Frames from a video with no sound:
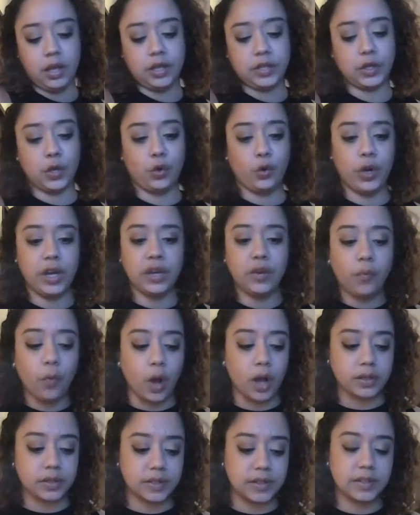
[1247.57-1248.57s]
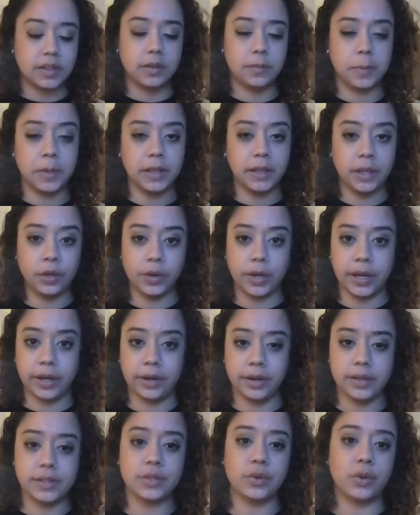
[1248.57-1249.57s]
So Queen of Wands. This could be Leo,
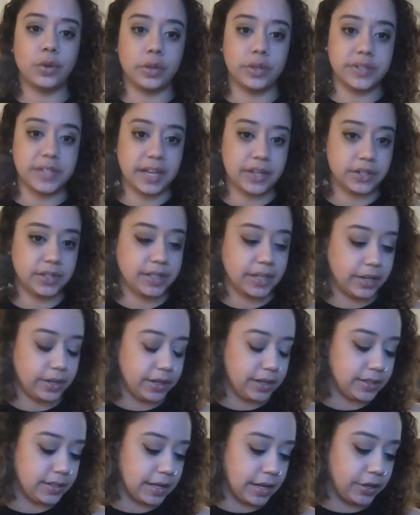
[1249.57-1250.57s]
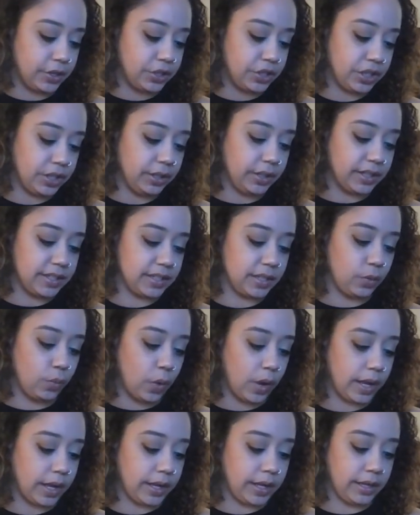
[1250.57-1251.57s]
Aries, or Sagittarius energy. Let's see
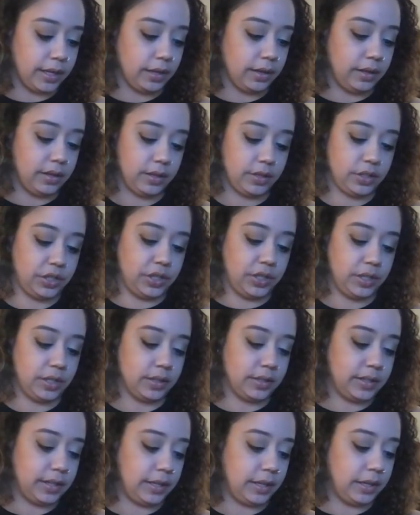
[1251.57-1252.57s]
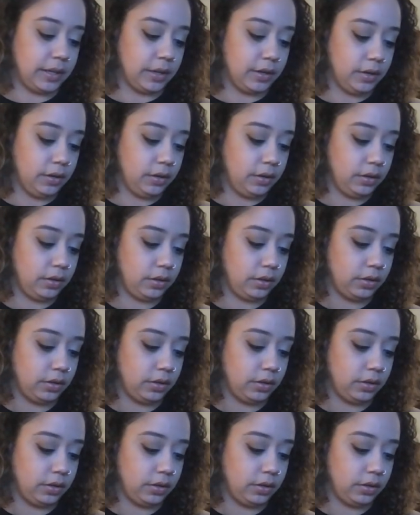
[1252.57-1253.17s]
why she is here.